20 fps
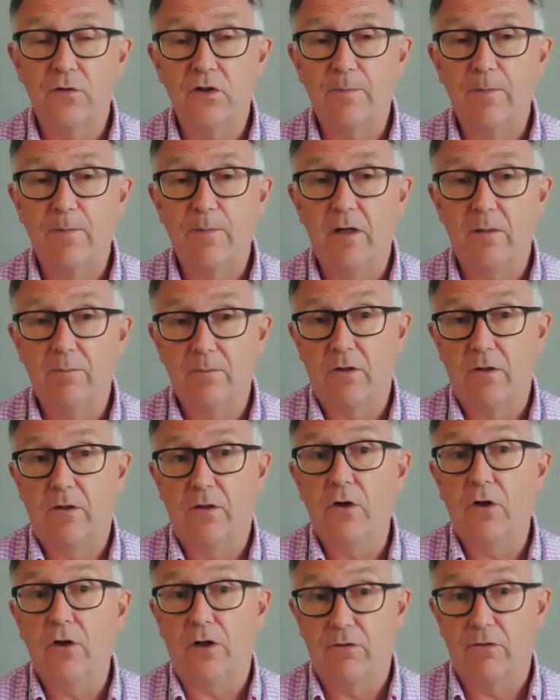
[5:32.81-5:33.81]
sperm
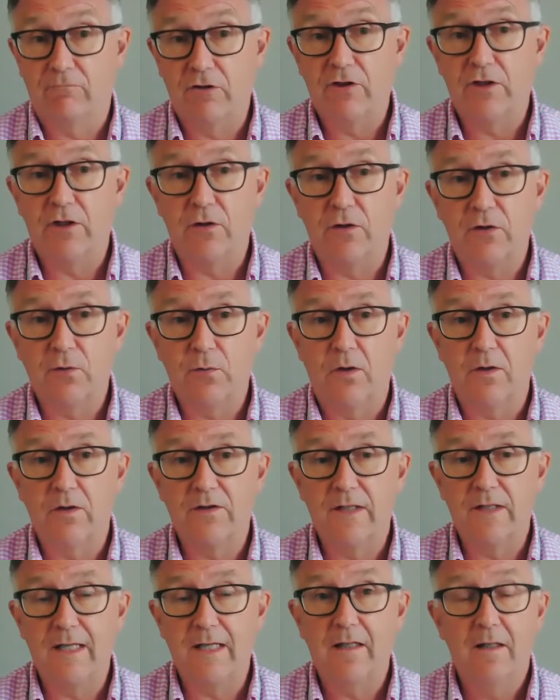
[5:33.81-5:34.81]
look reduced
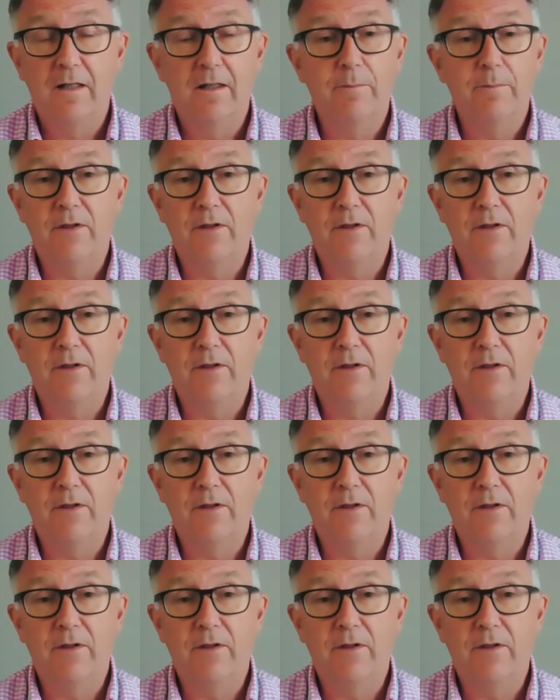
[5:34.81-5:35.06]
quality,